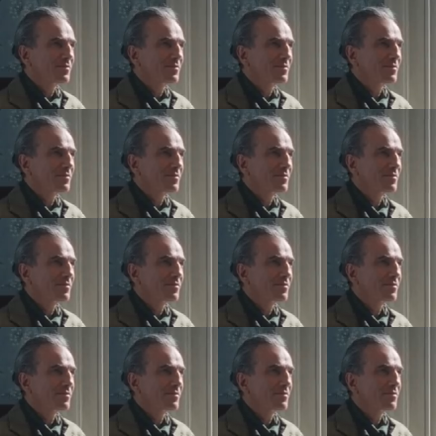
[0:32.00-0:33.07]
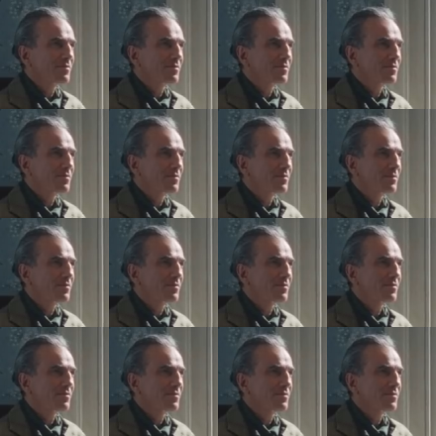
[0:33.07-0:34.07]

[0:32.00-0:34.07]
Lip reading: Nobody speaks.